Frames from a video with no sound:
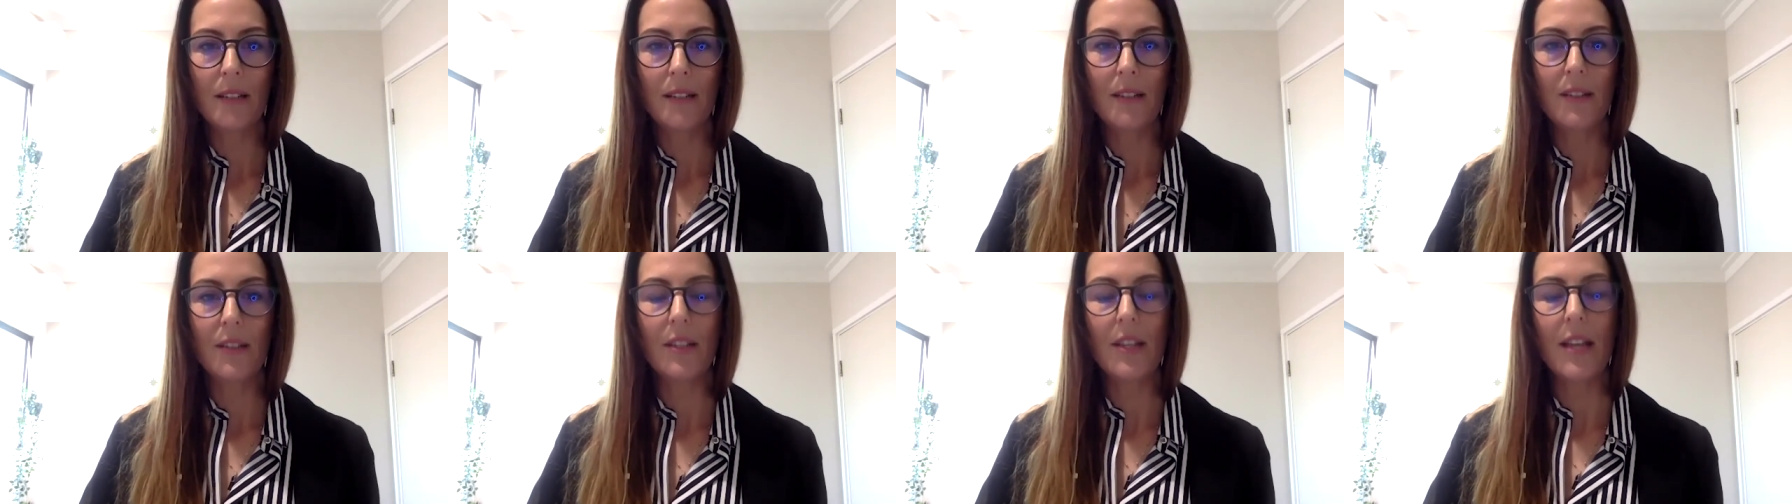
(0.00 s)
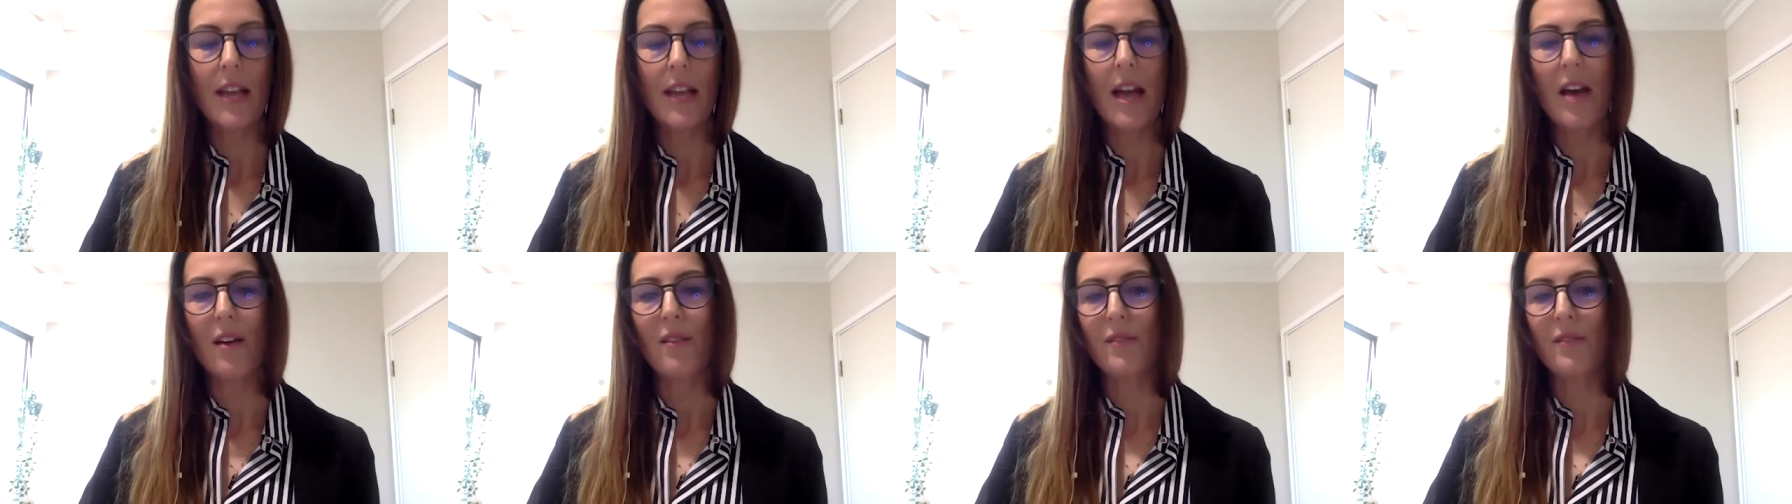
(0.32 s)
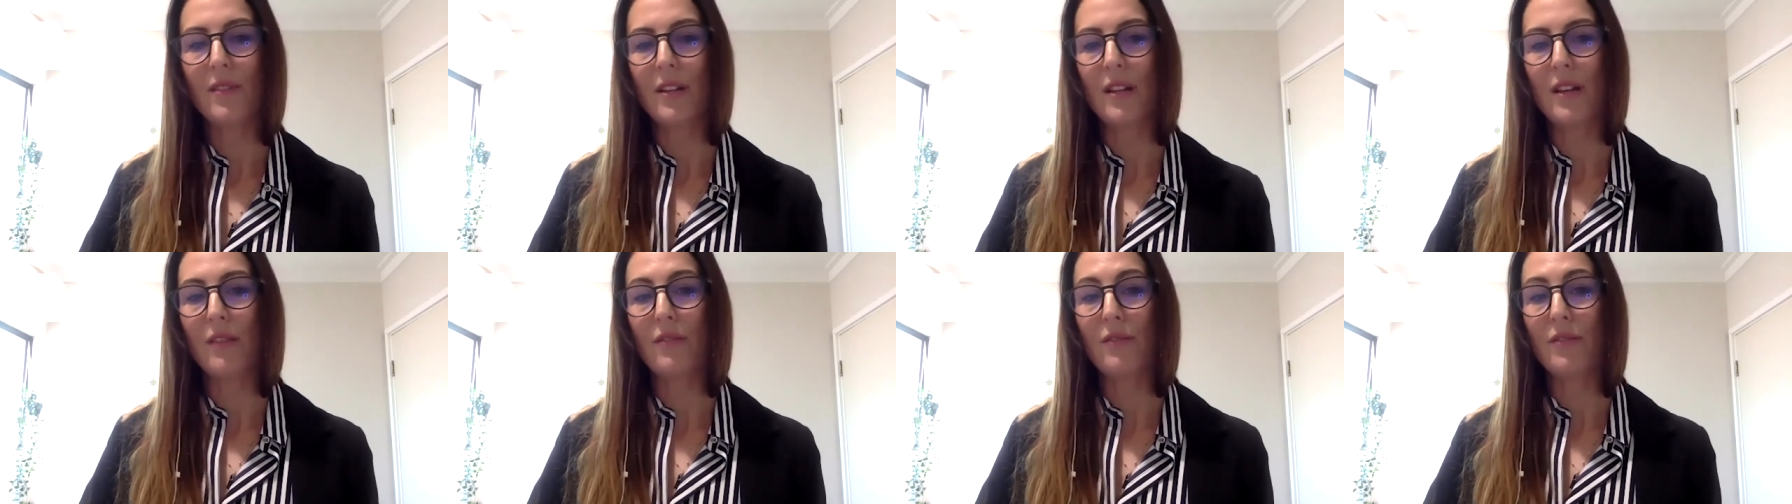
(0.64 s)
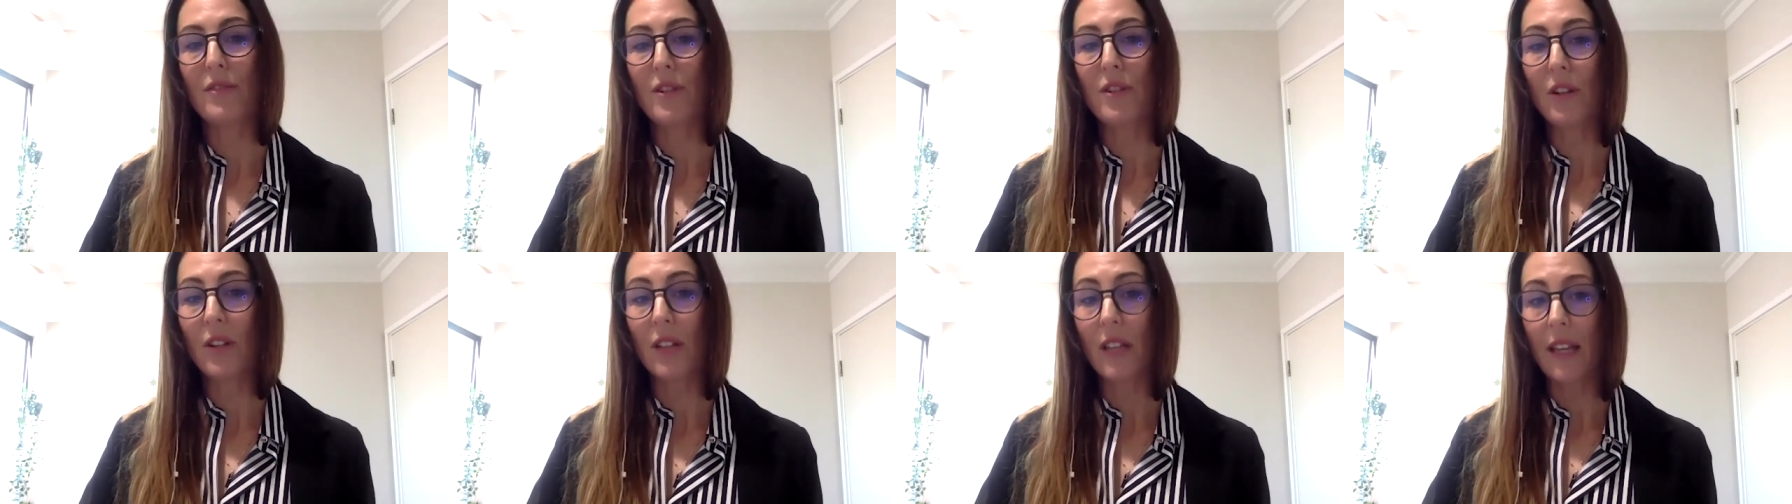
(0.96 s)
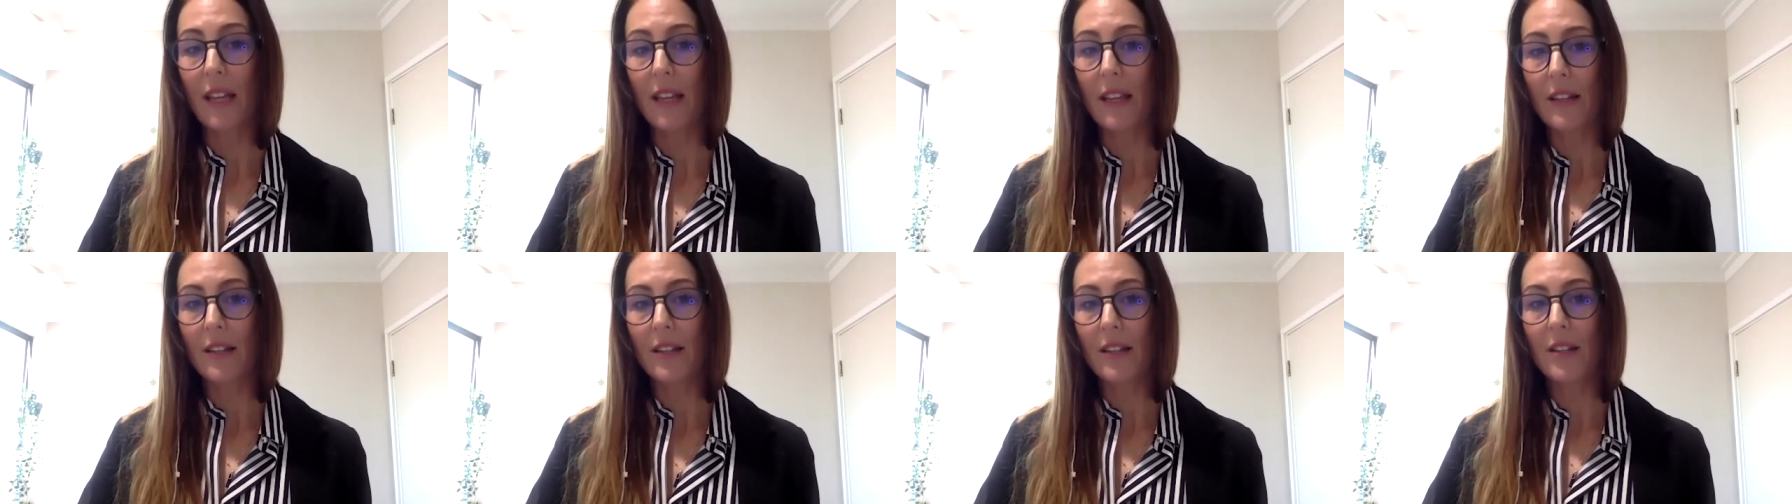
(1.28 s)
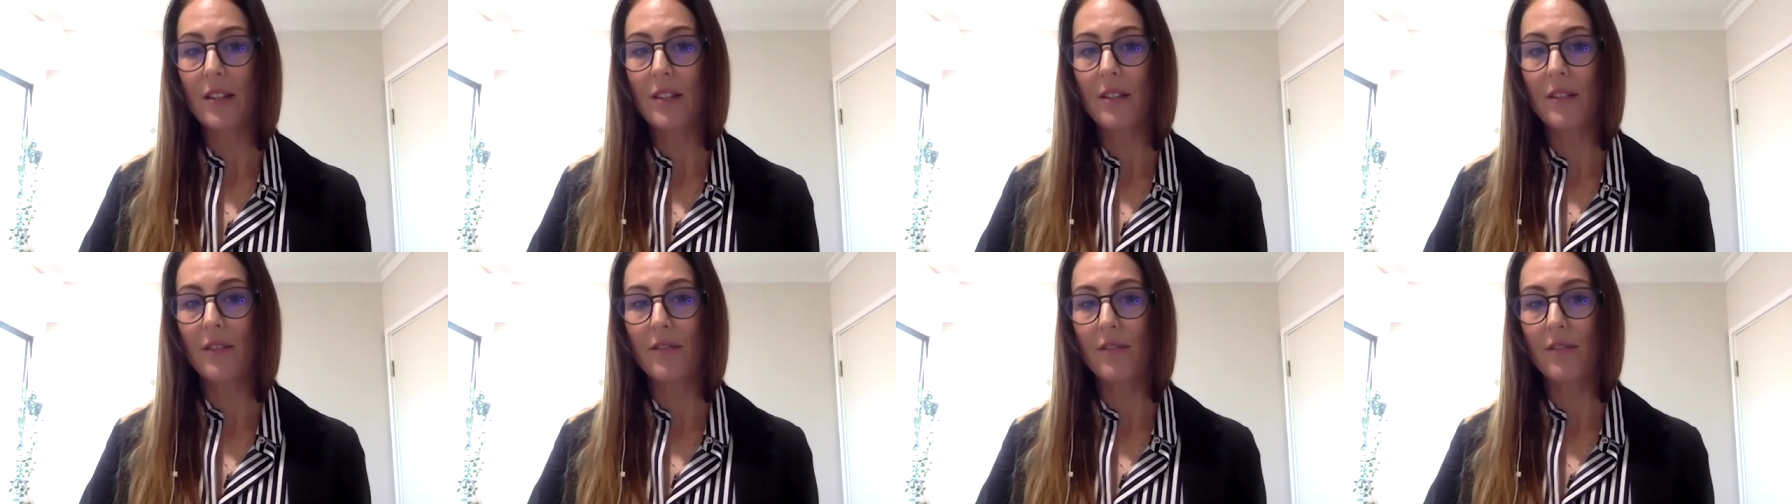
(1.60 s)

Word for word: Do they have enough knowledge